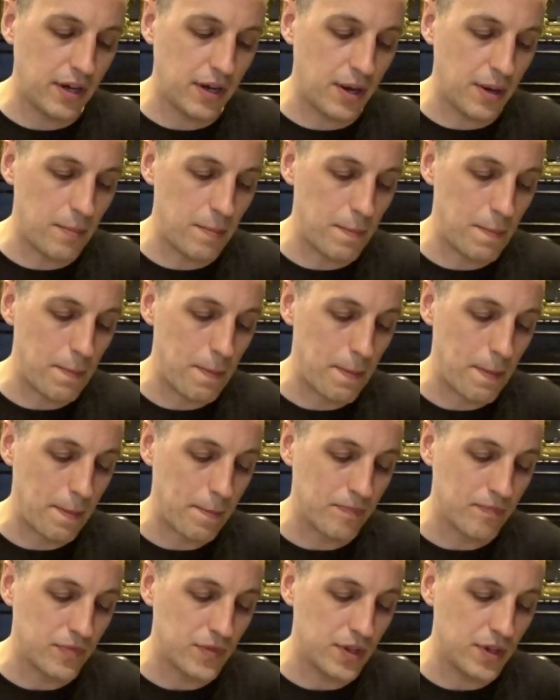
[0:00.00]
um,
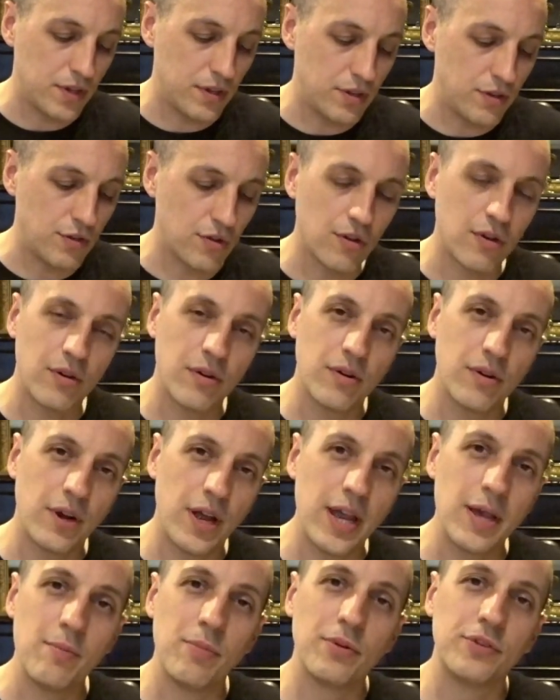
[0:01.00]
you're
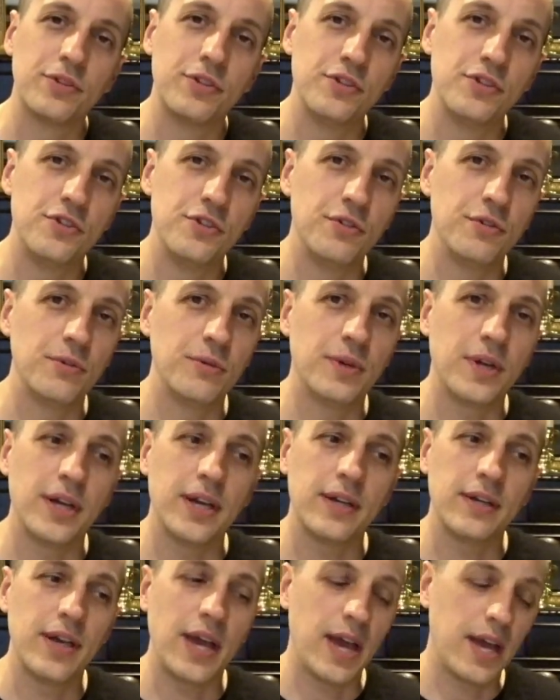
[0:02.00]
able to do
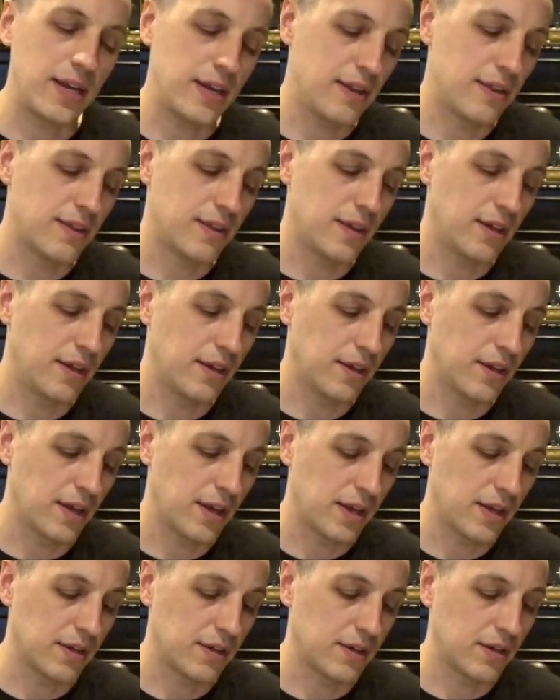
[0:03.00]

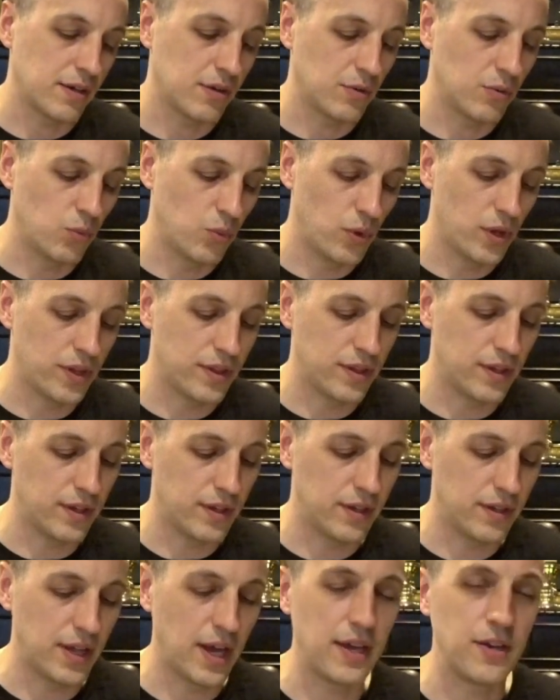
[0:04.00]
anything with
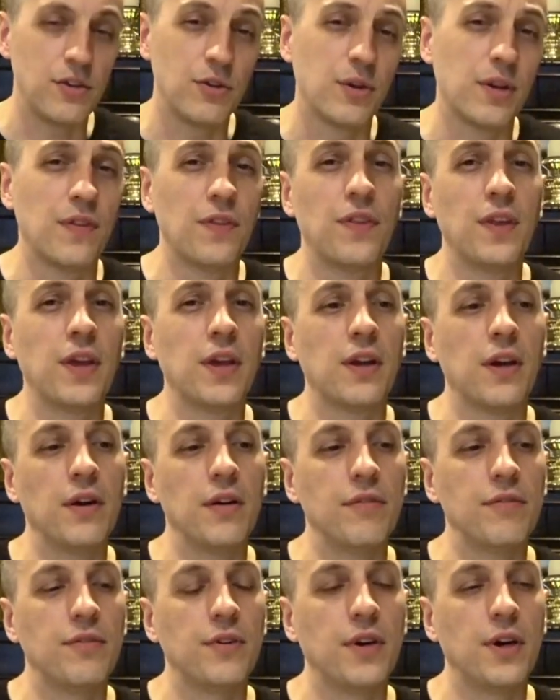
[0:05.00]
it that you can think
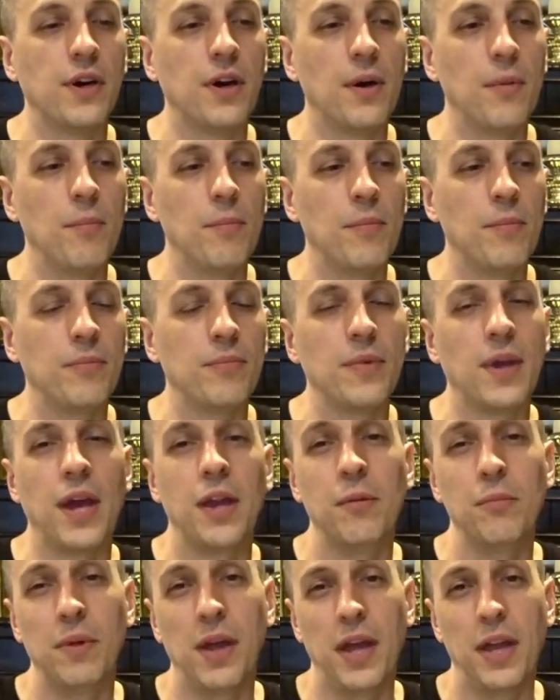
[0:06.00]
of um,
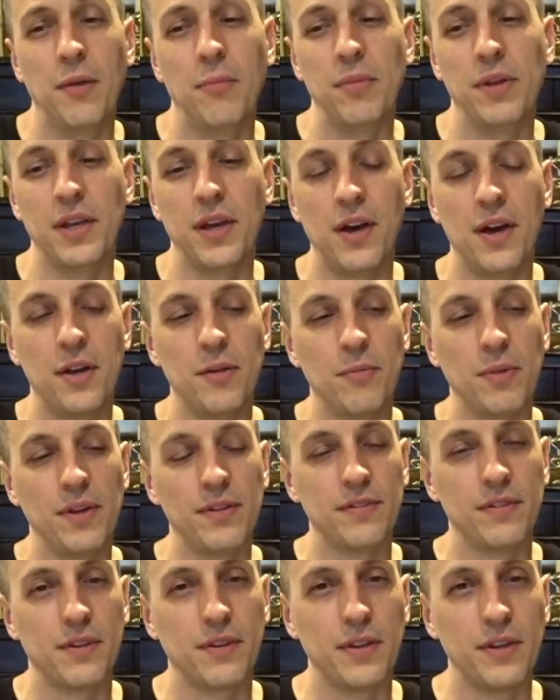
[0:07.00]
and, and beyond,
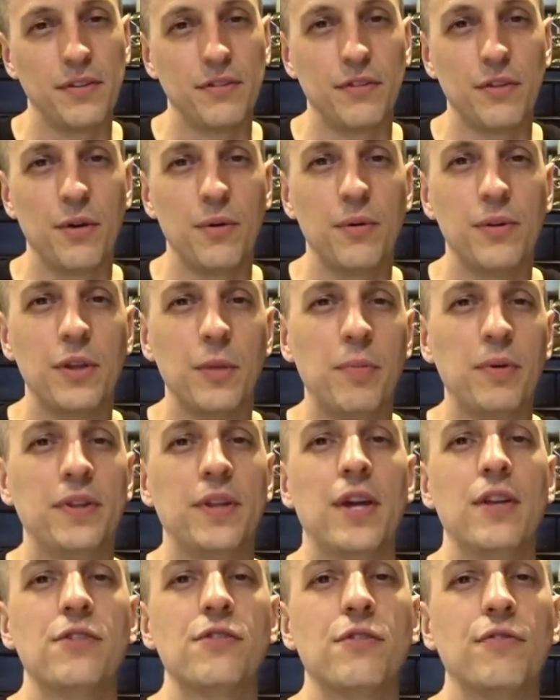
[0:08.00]
basically. So the
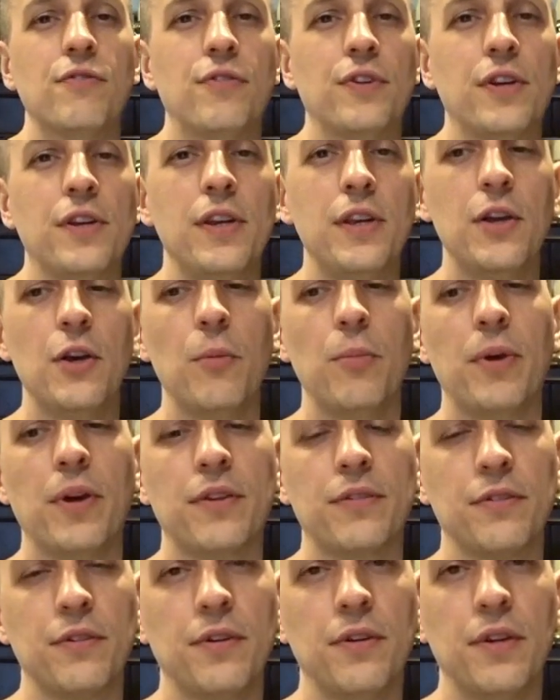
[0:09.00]
potential for the
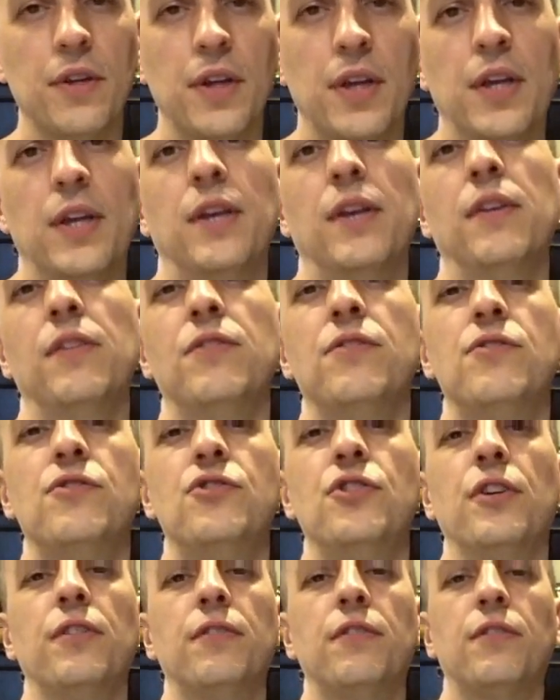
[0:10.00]
NeoPixel is
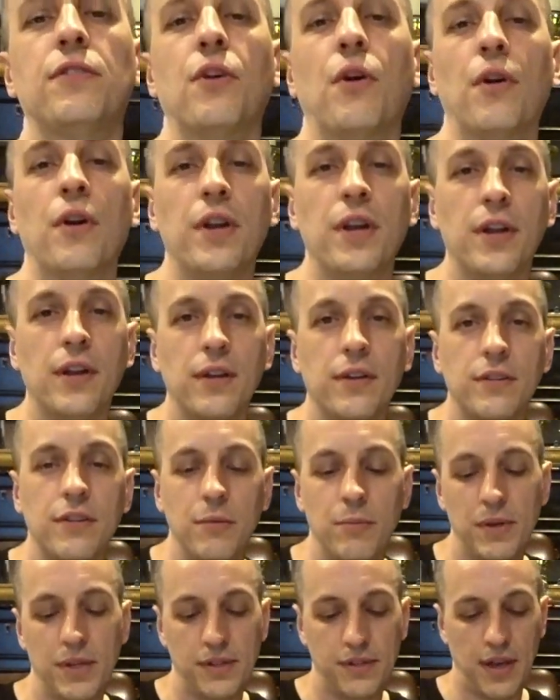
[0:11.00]
just starting
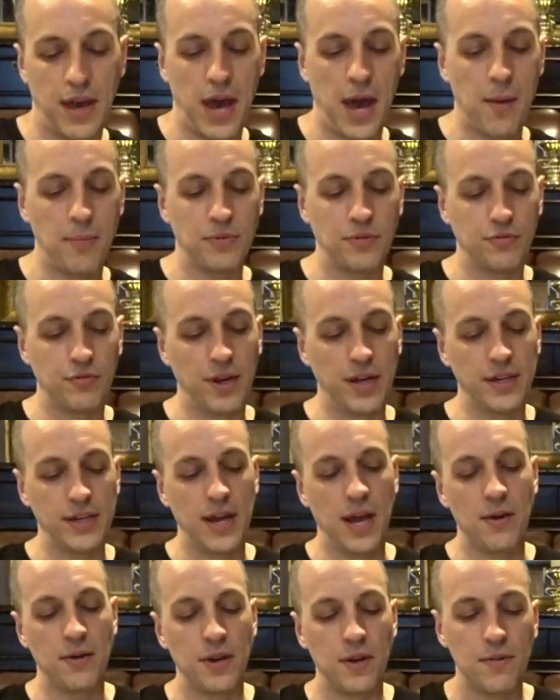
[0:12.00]
to be tapped right
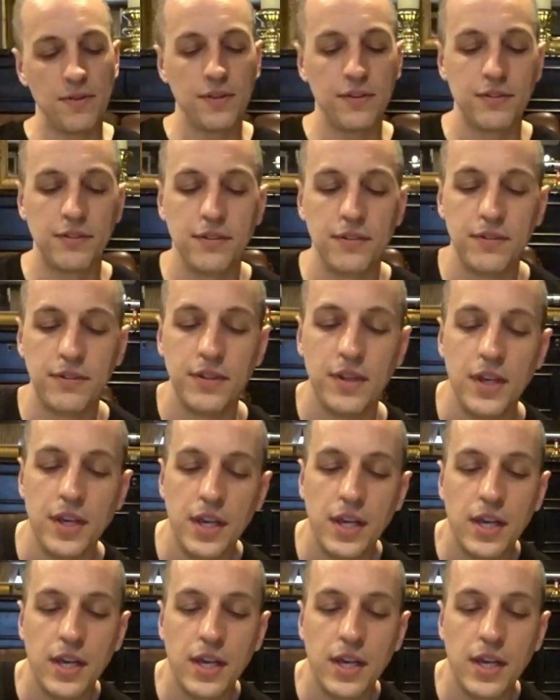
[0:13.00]
now. Now, this is